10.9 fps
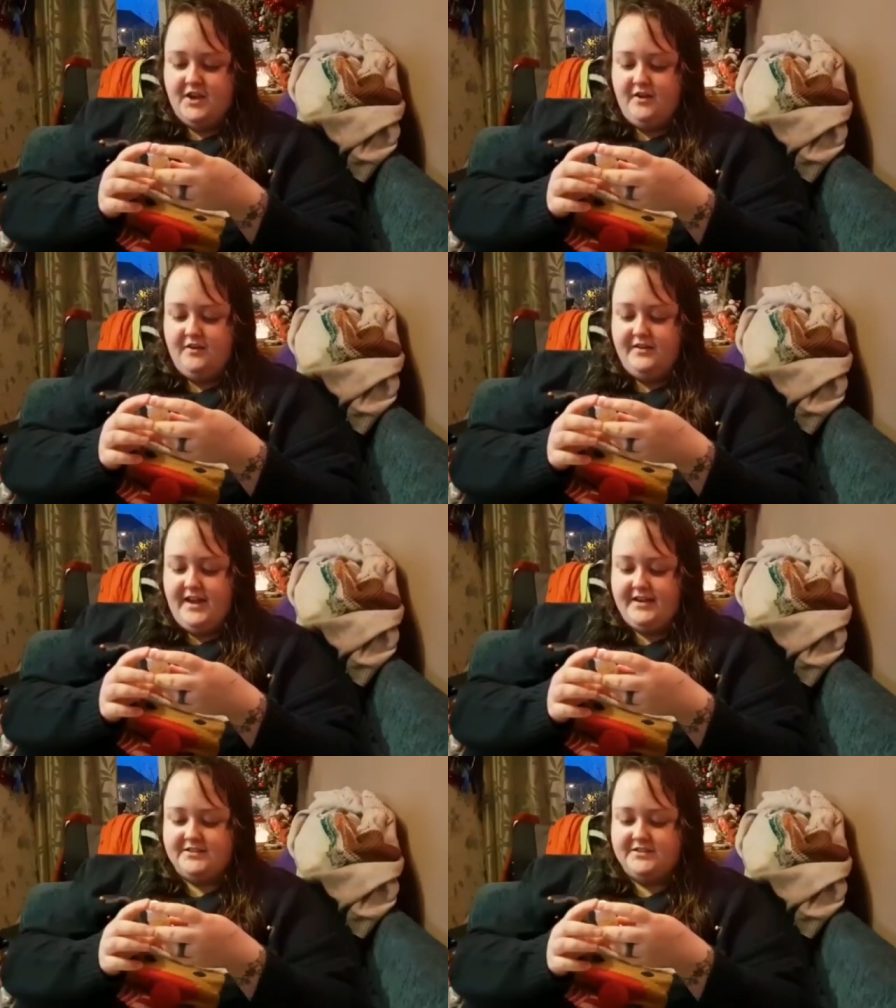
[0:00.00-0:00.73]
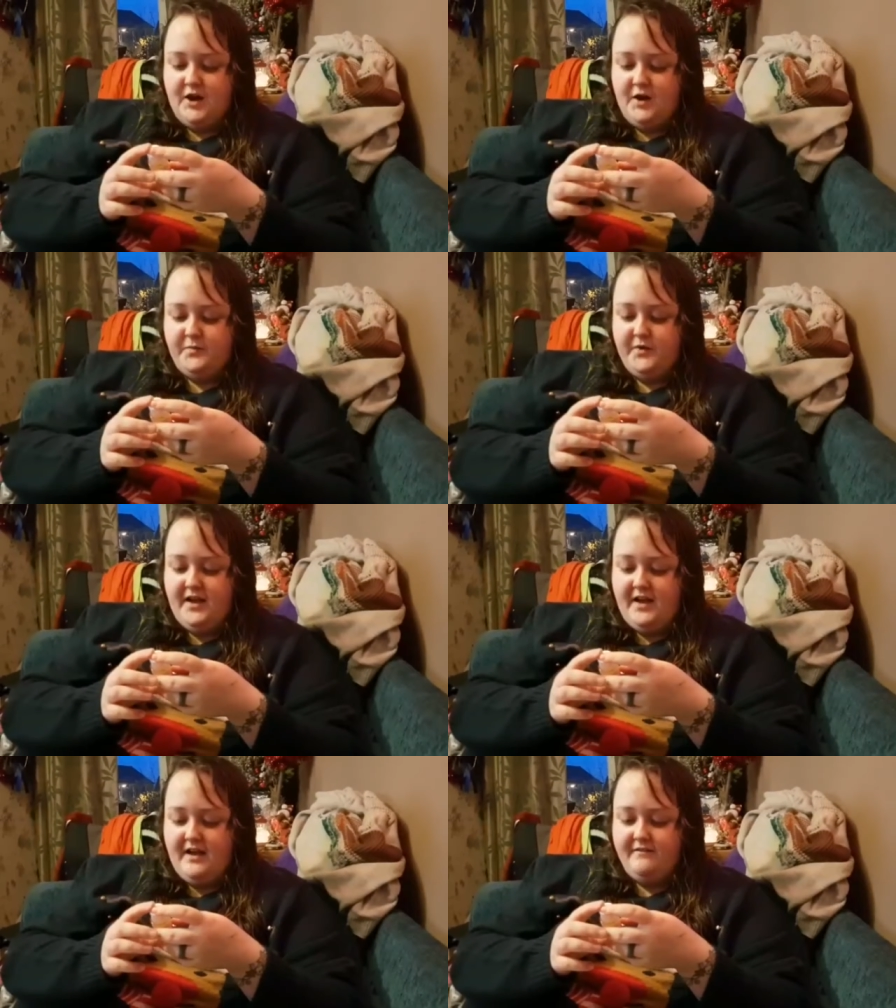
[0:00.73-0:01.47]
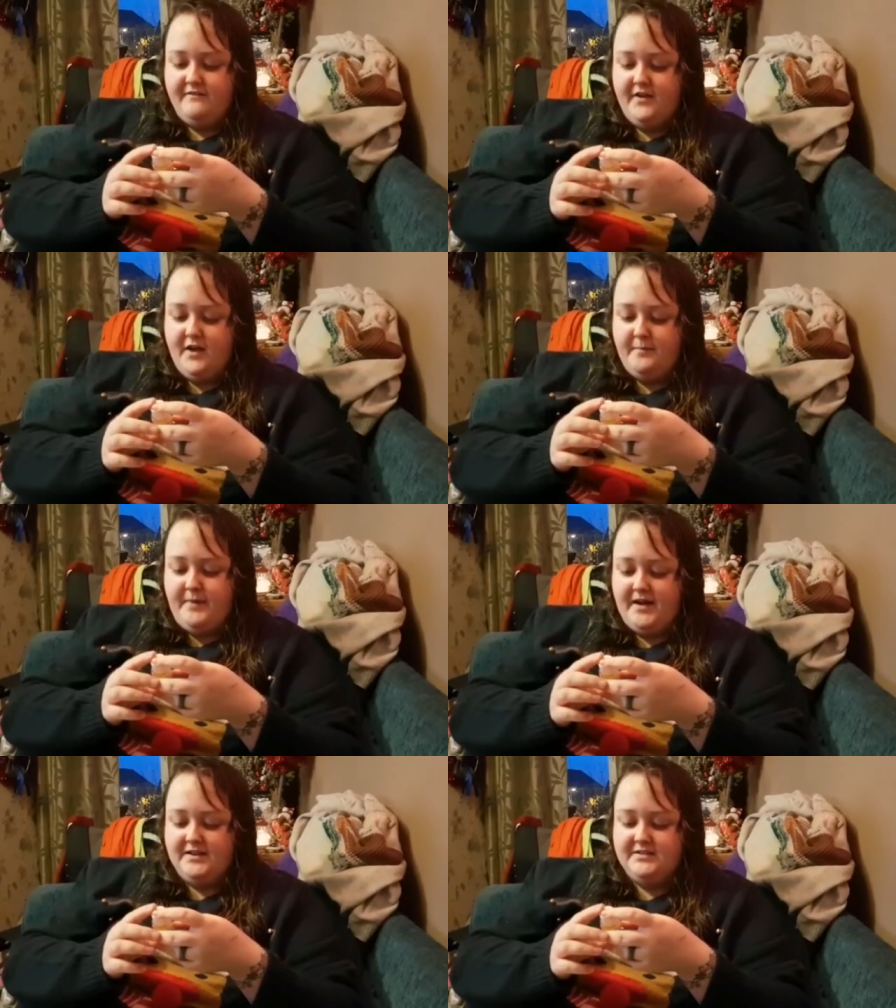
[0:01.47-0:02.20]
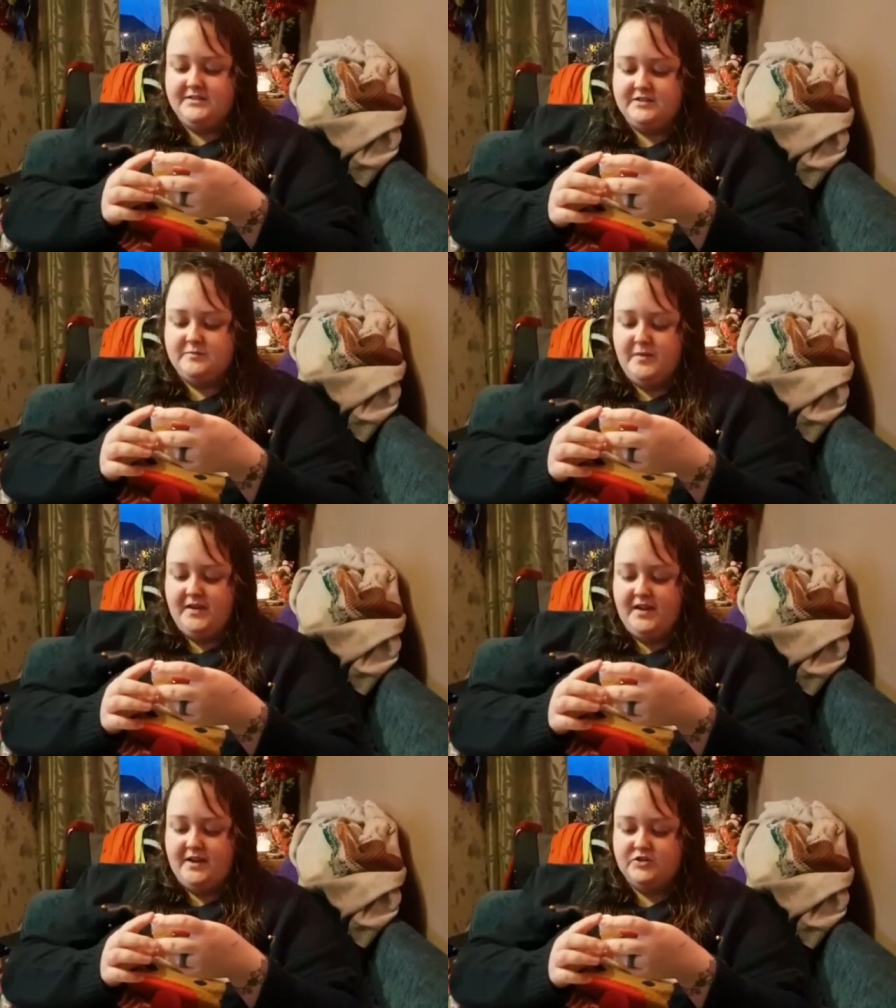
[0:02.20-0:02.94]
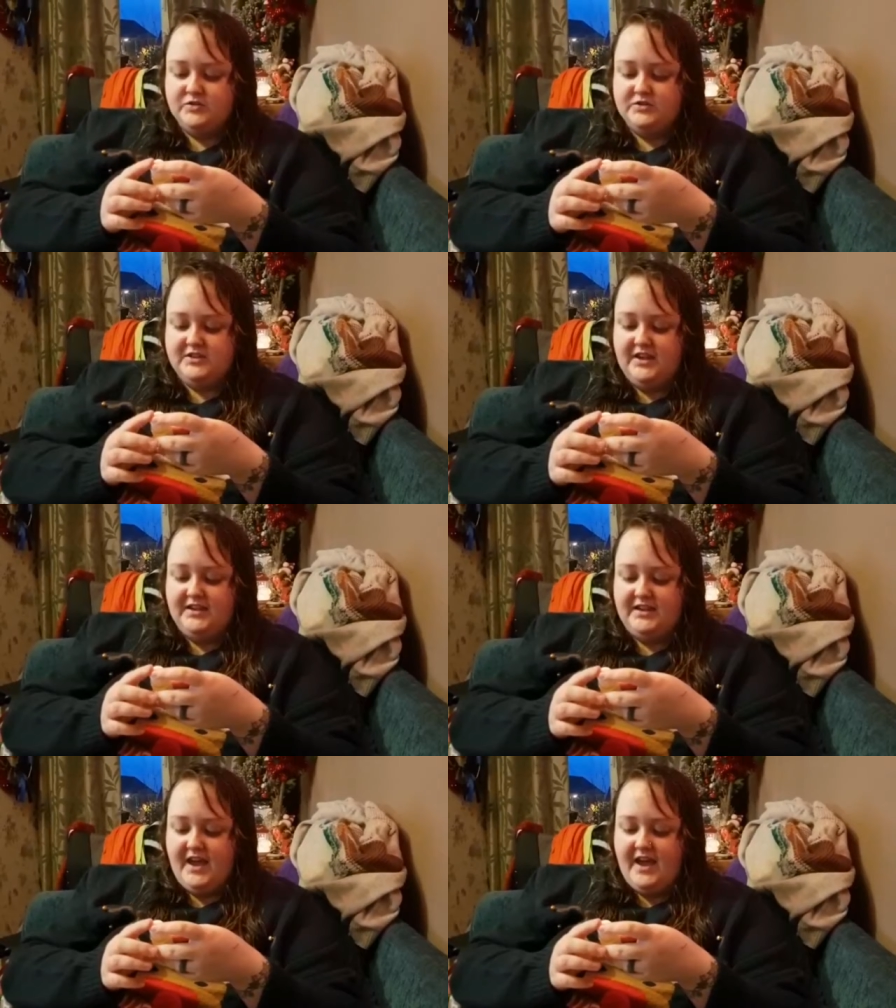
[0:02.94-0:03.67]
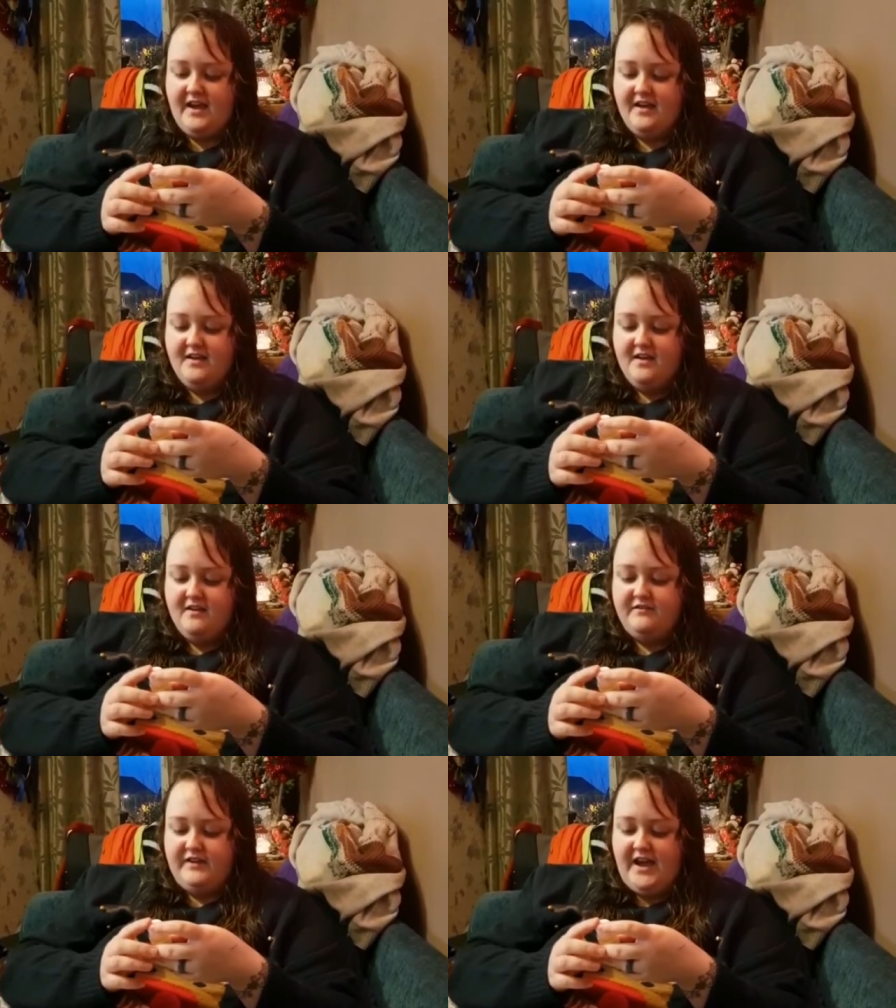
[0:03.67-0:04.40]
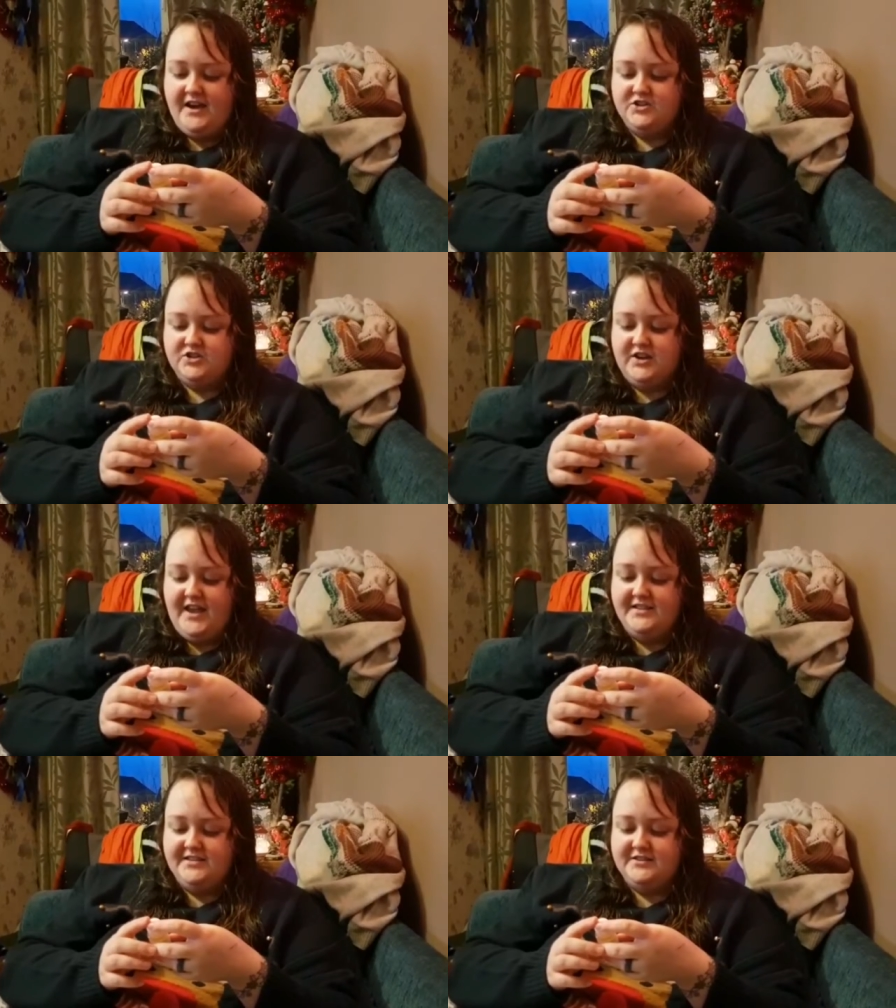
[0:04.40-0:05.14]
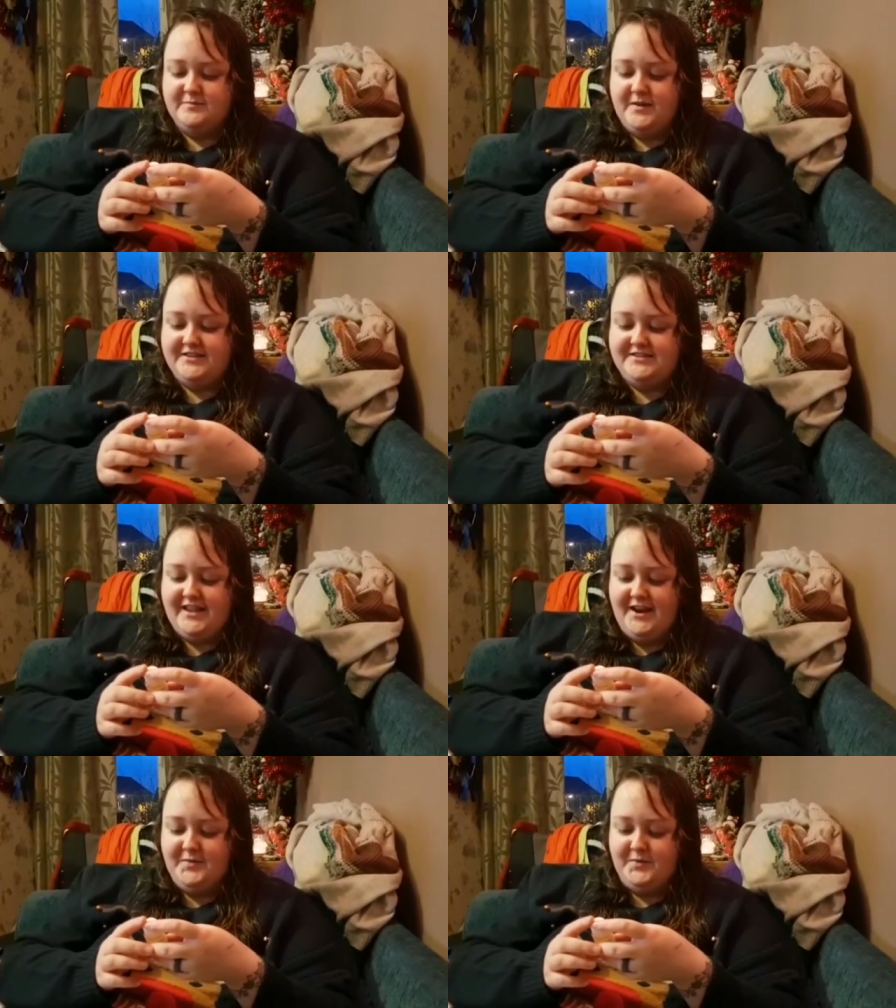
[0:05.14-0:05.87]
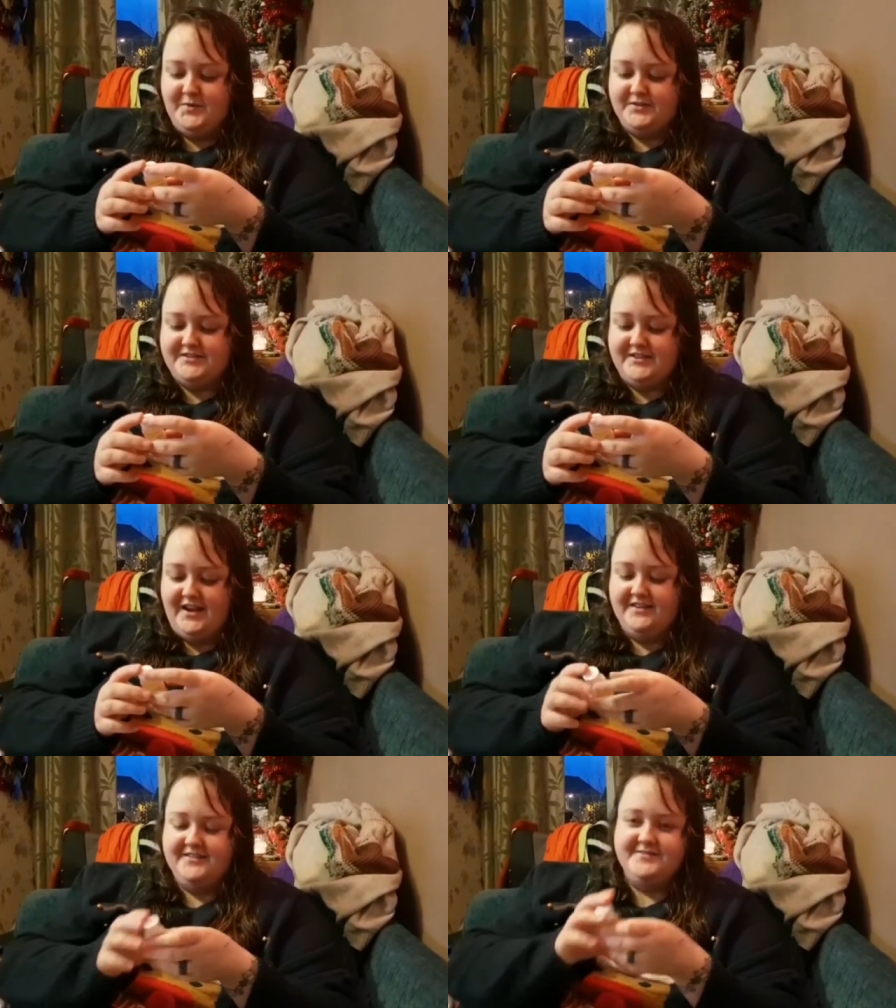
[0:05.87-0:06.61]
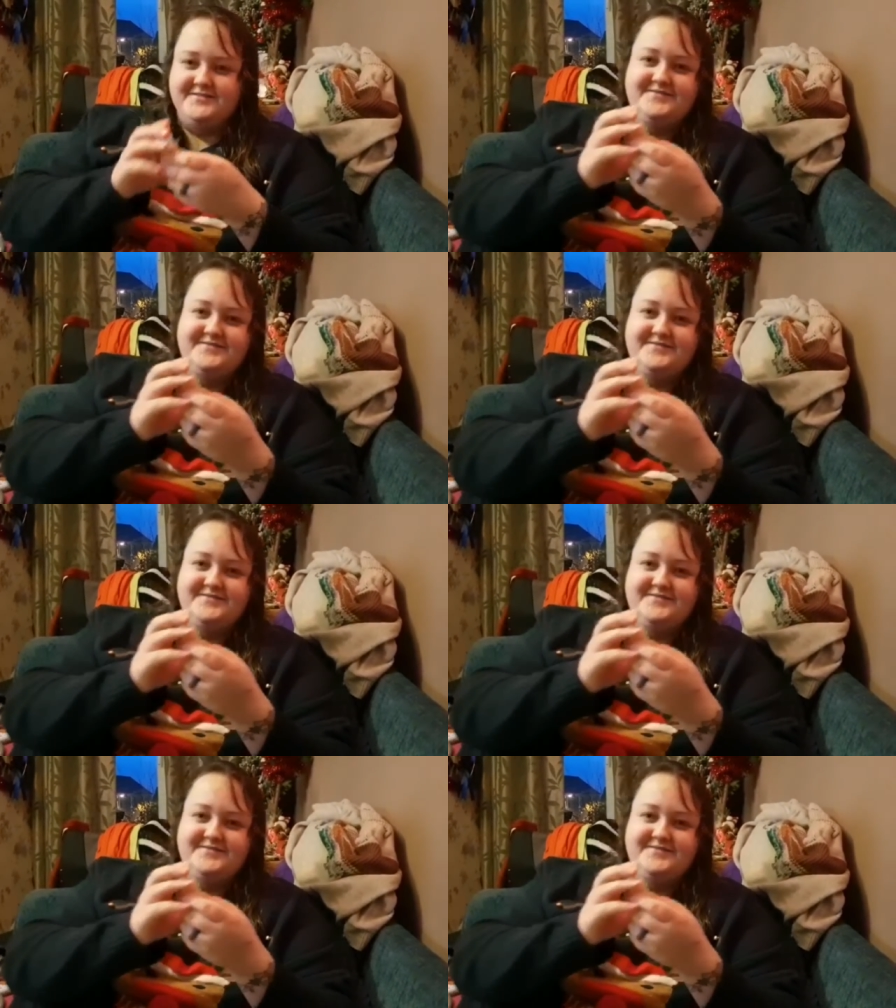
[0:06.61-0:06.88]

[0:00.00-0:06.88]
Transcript: So next up we have a Balance Me Natural Skincare Flash Cleanse Micellar Water.